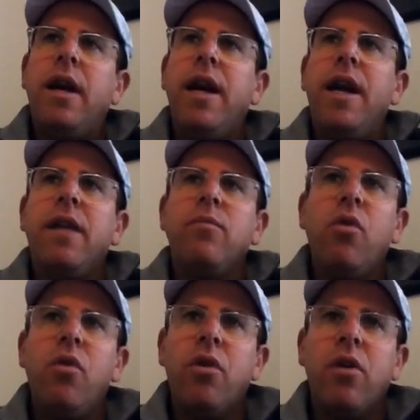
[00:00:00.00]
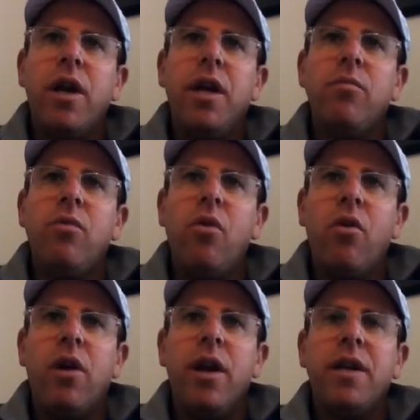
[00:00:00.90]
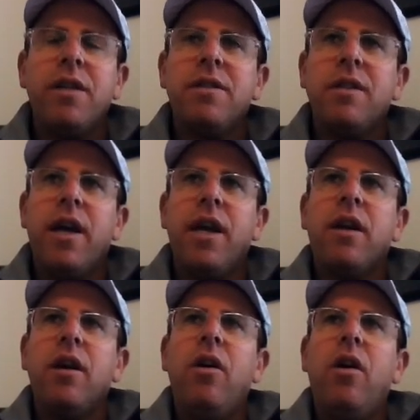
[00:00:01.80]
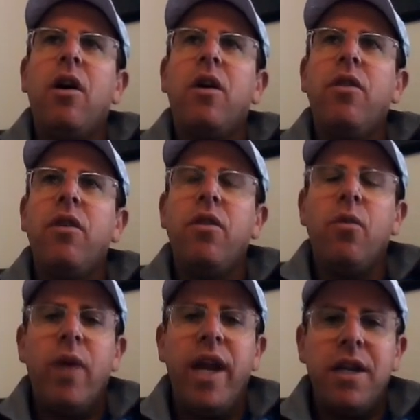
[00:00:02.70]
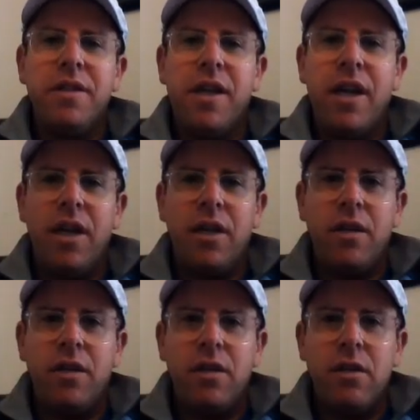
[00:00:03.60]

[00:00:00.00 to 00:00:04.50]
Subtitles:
and more and more. And it's like, oh, the weight is getting